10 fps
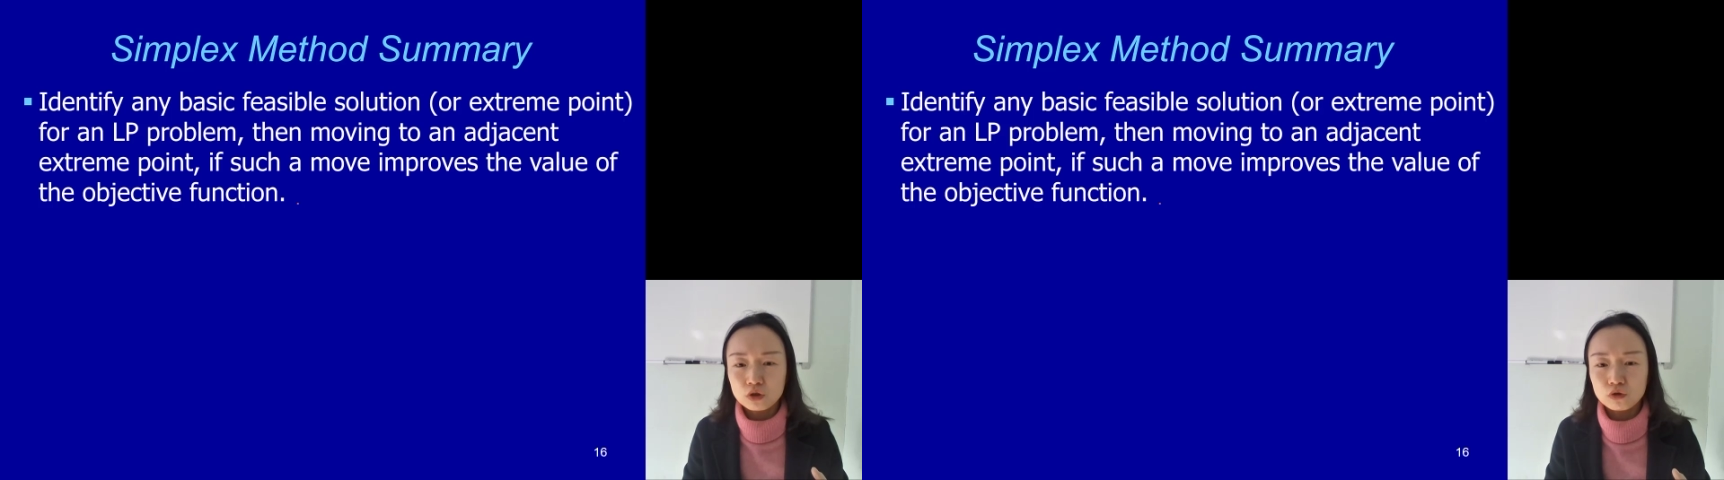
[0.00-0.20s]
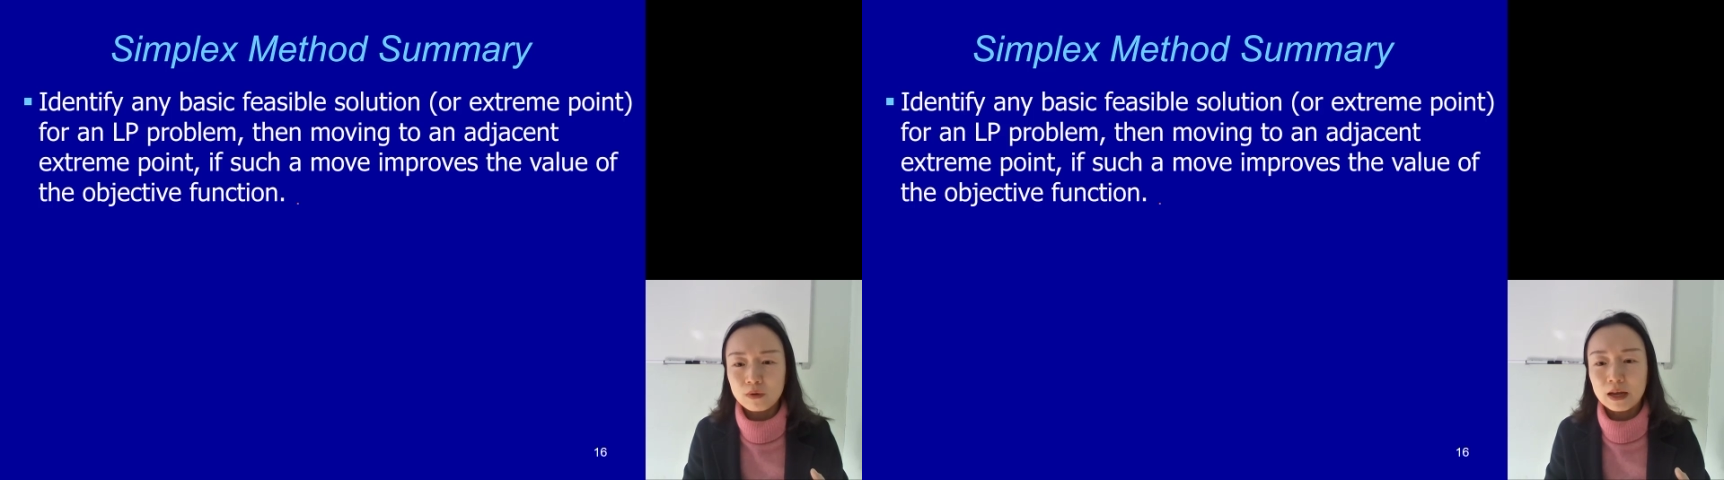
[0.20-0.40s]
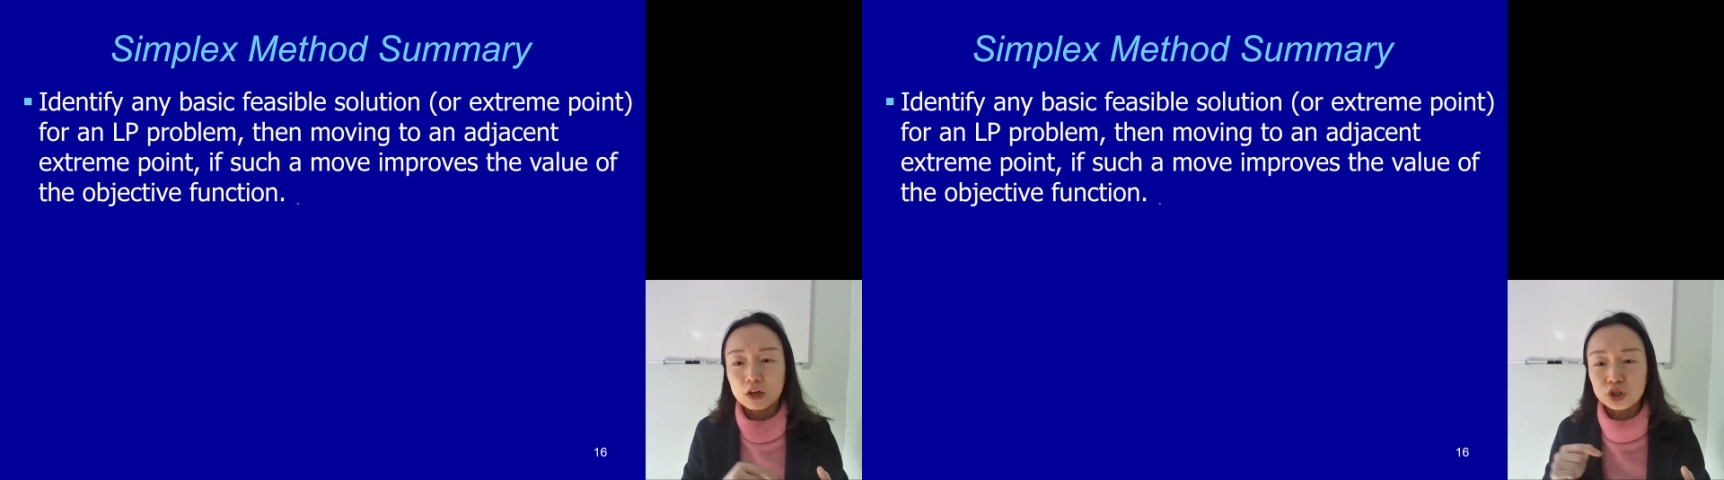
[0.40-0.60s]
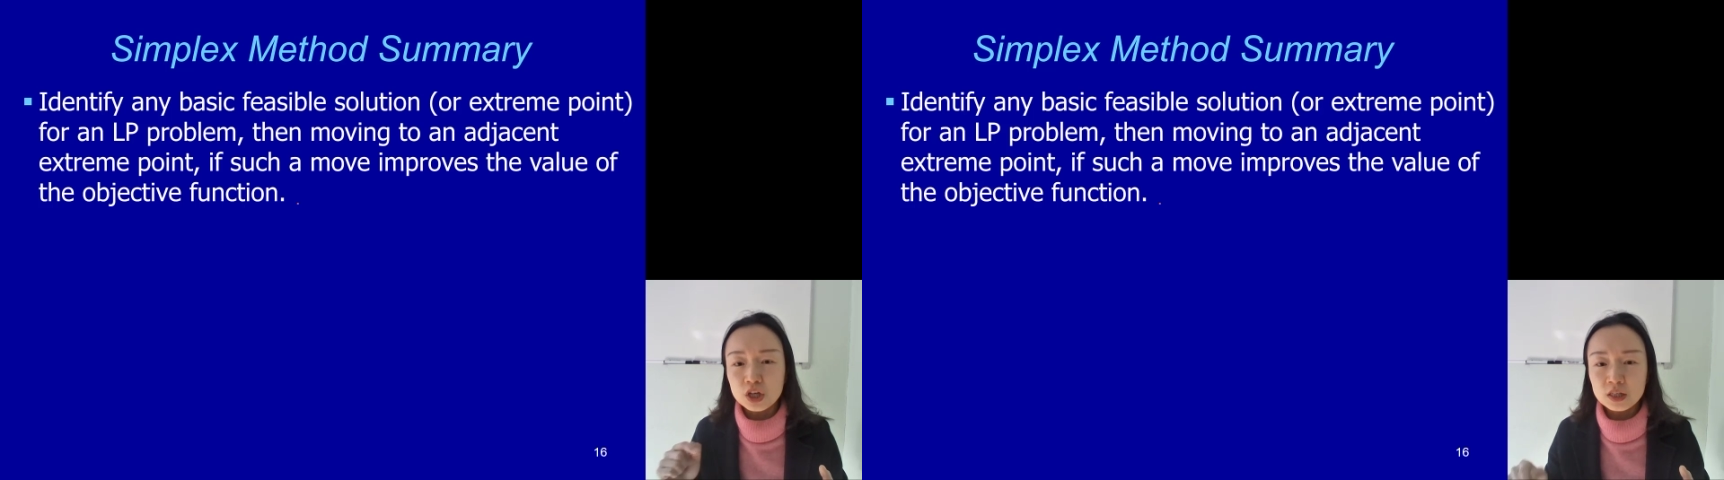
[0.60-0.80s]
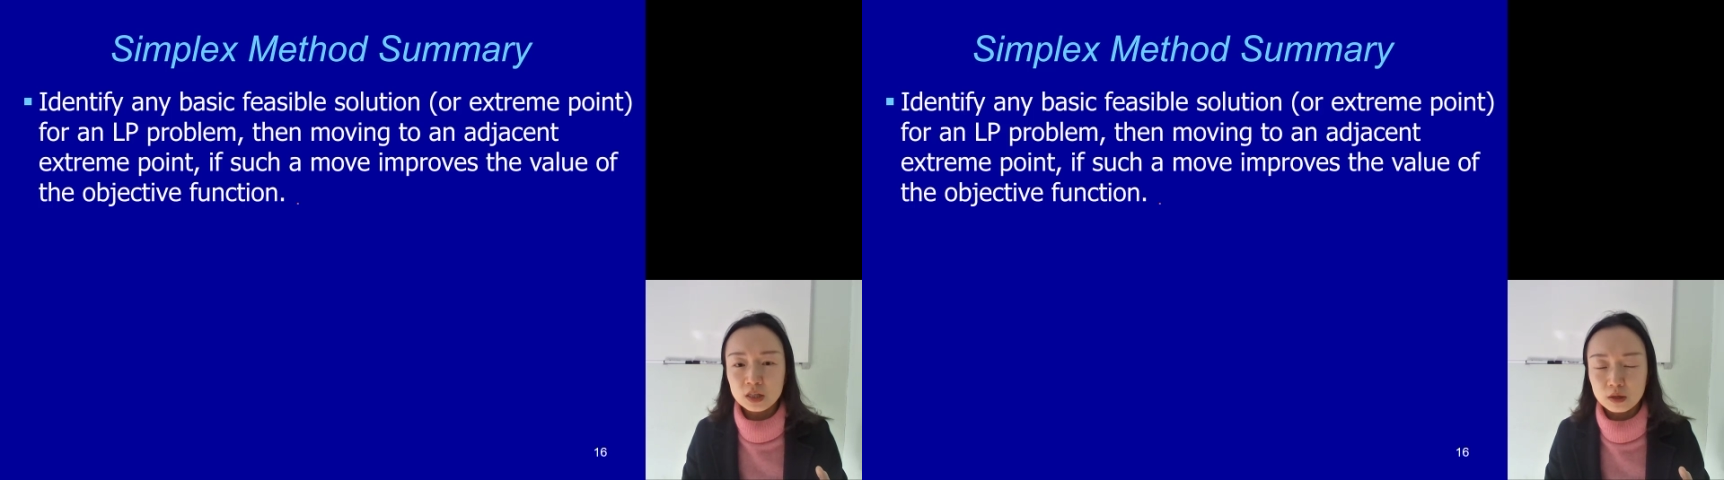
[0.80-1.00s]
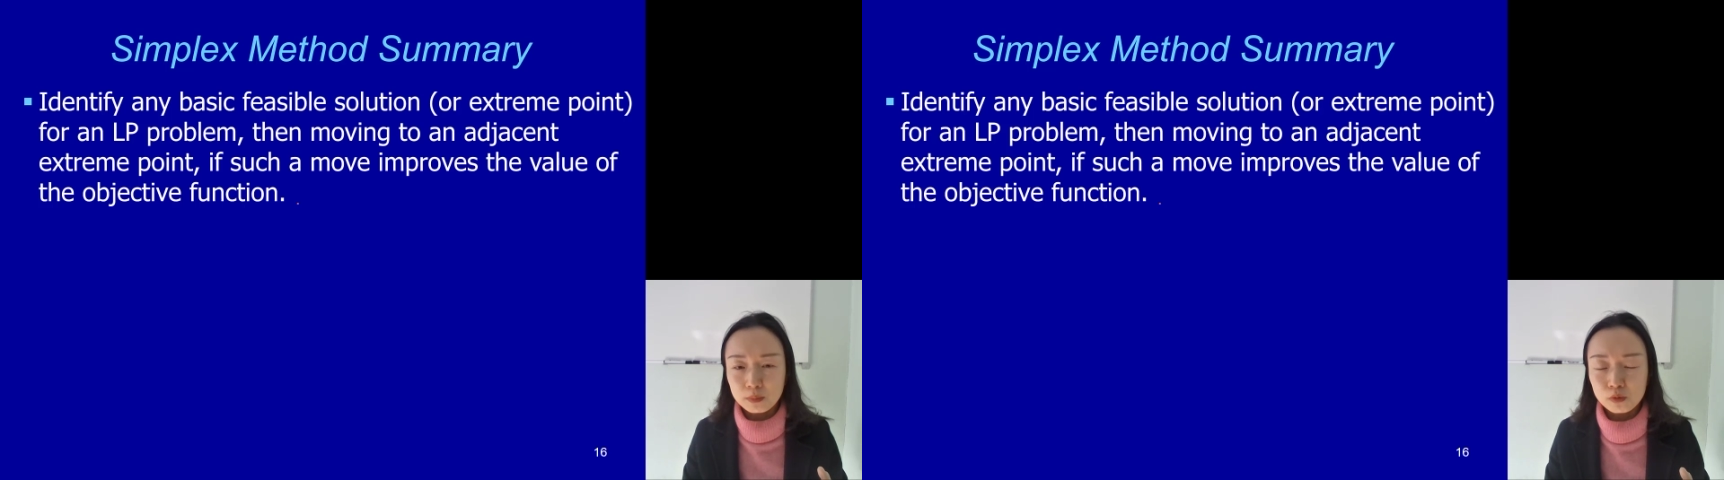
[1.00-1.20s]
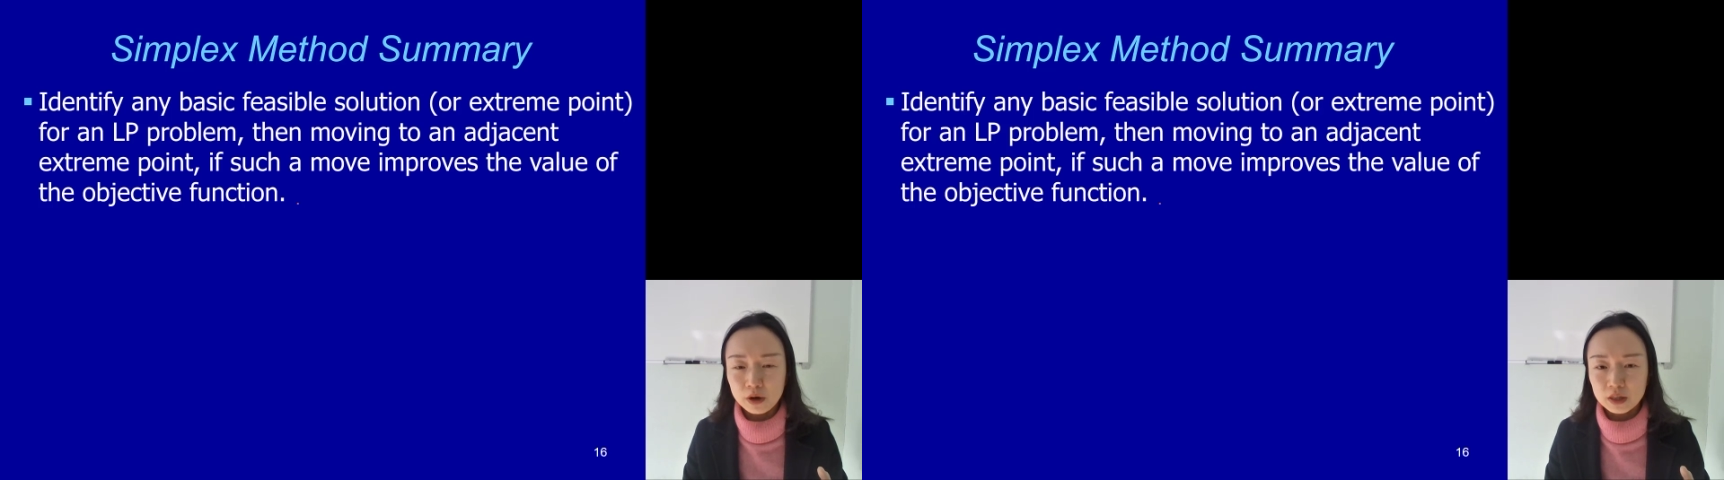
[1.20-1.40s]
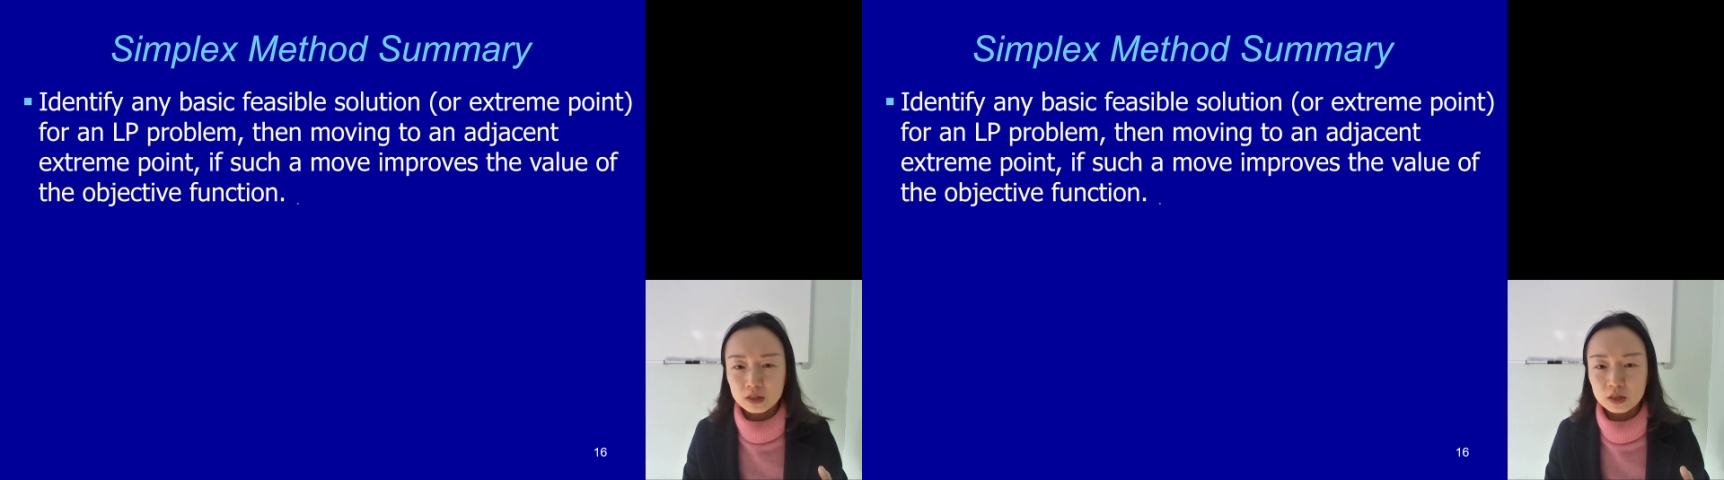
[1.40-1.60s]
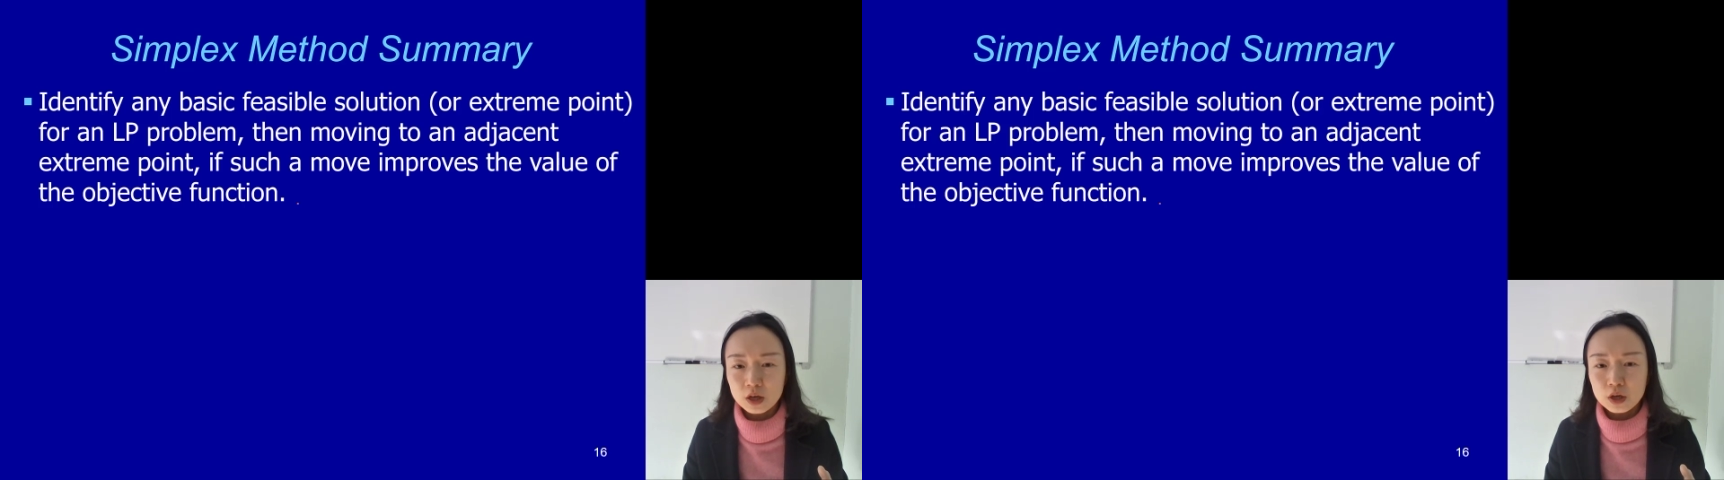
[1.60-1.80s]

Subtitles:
to an adjacent point,